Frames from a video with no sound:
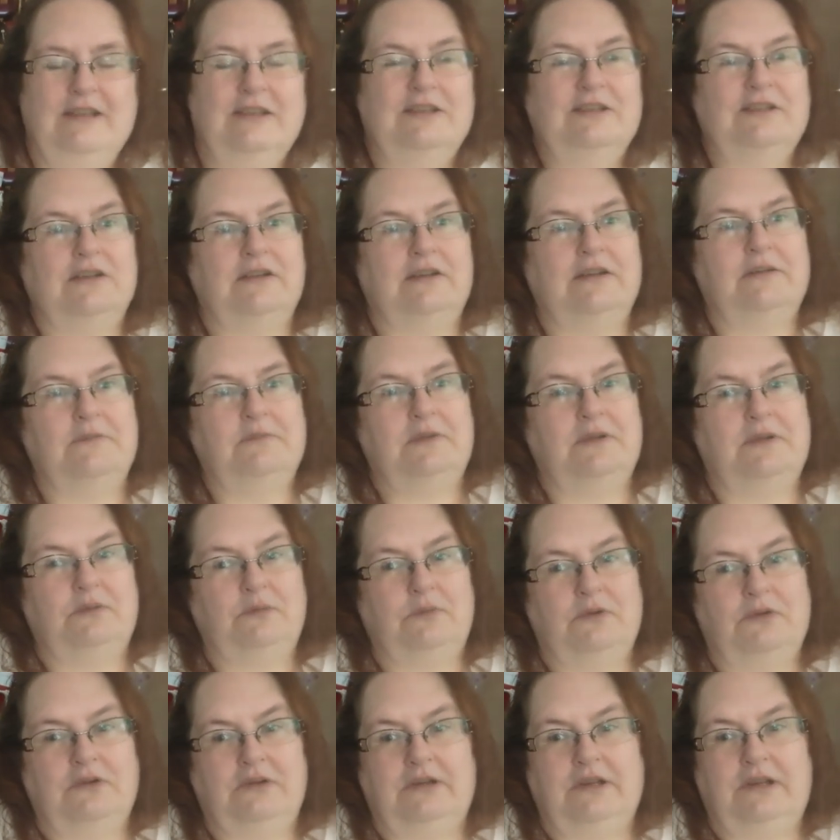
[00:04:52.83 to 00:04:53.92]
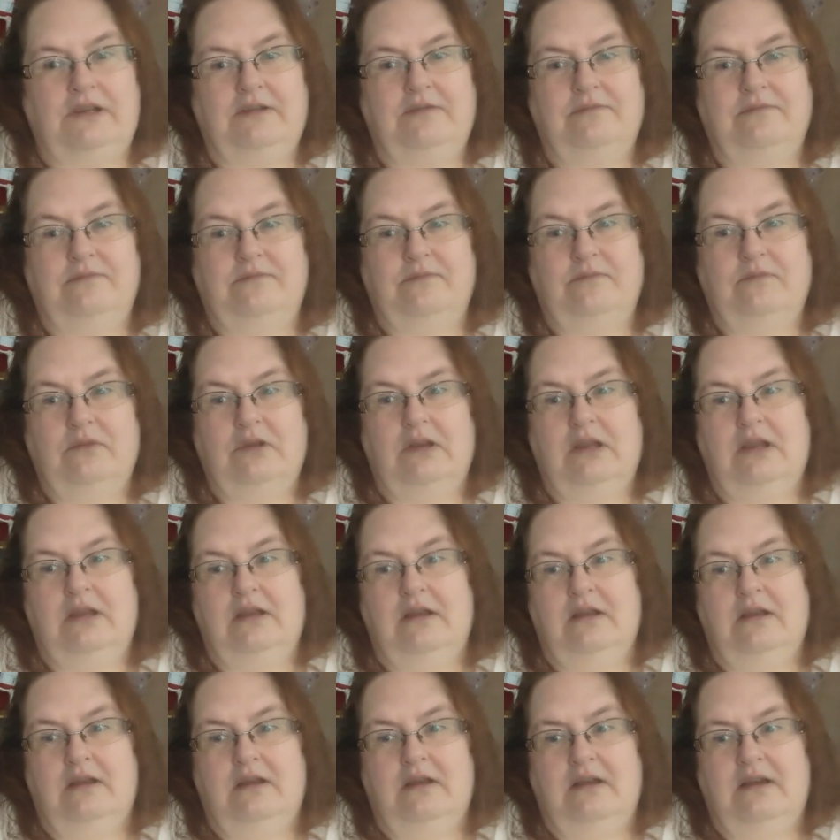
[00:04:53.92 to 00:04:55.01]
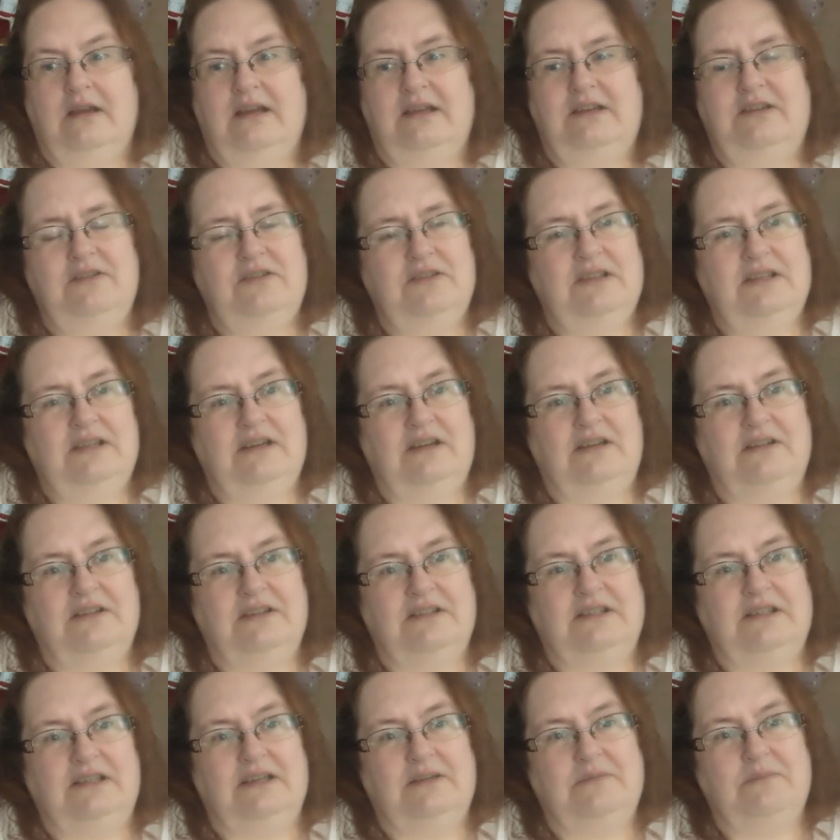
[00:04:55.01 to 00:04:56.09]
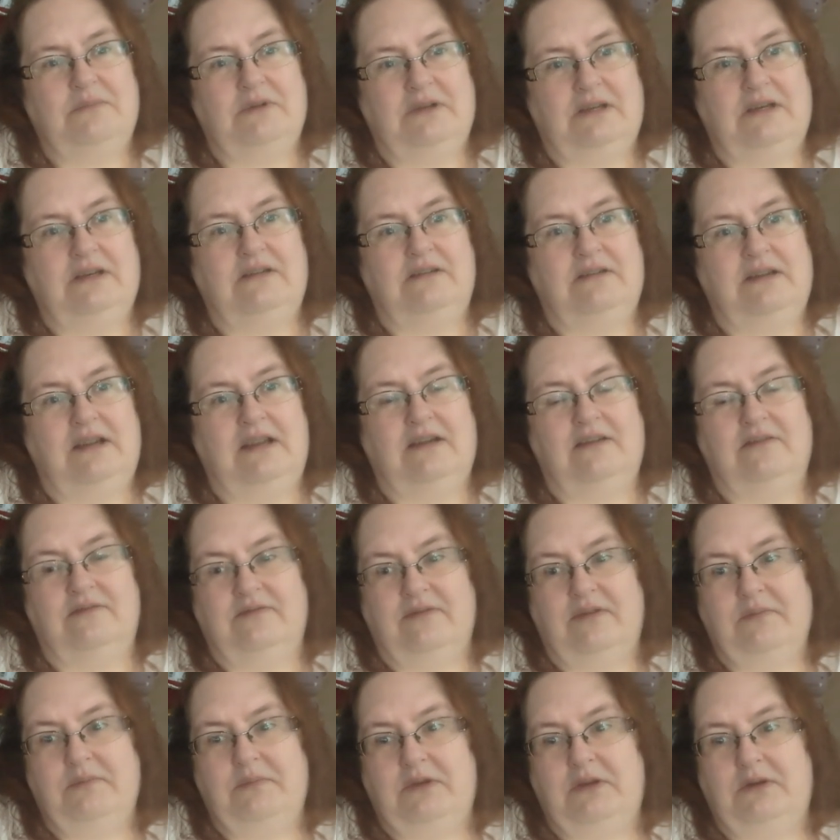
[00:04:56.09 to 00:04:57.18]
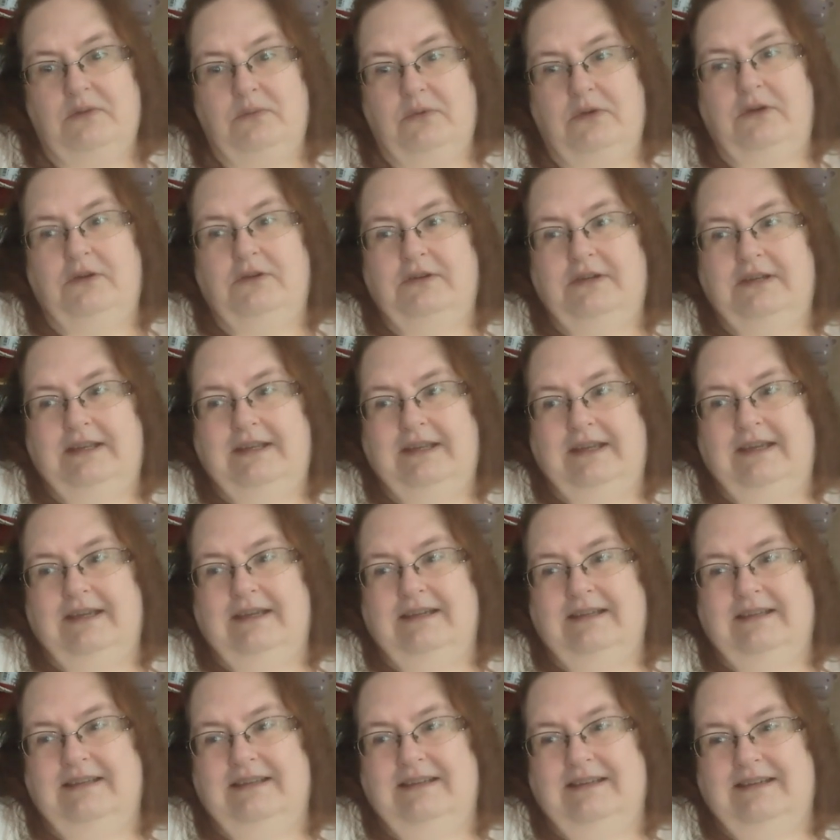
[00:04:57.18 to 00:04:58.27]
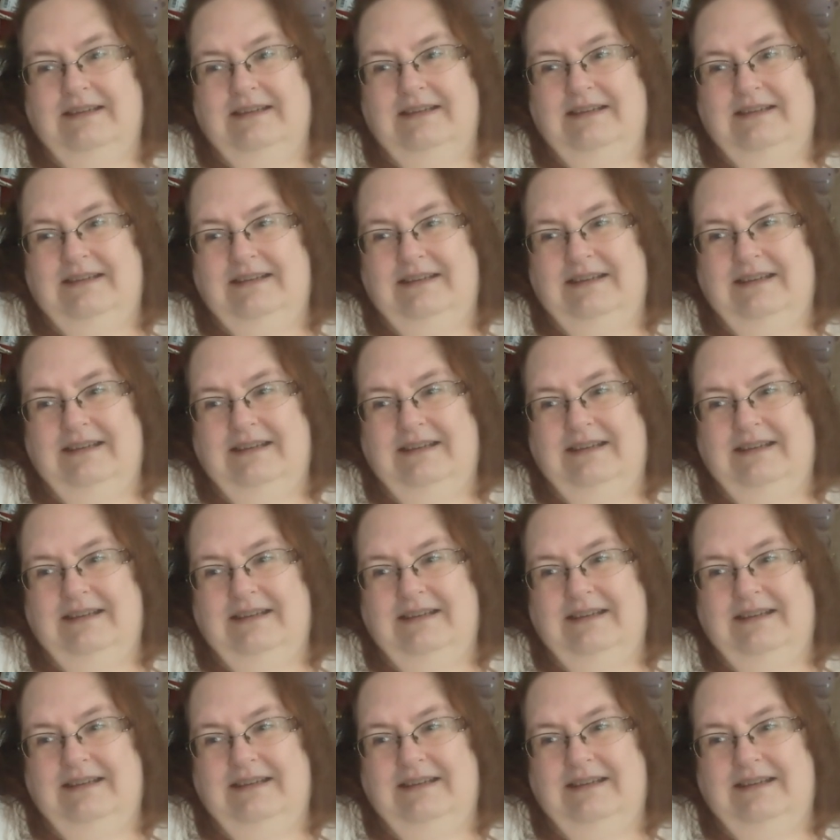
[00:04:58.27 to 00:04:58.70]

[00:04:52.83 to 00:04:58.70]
Sorry, I'm being weird again. I do that all the time, but yeah, I'm being weird again.